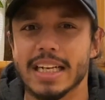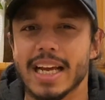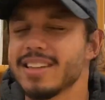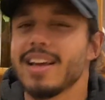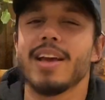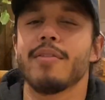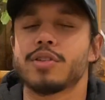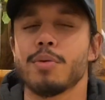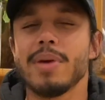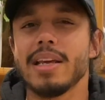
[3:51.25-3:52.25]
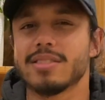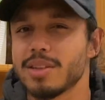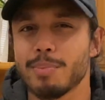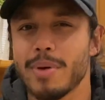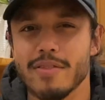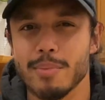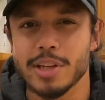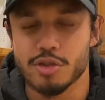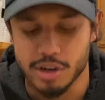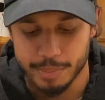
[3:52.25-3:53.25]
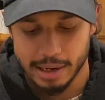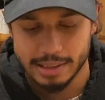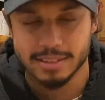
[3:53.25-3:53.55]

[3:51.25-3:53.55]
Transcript: To me, it's a bit of a mystery, but it's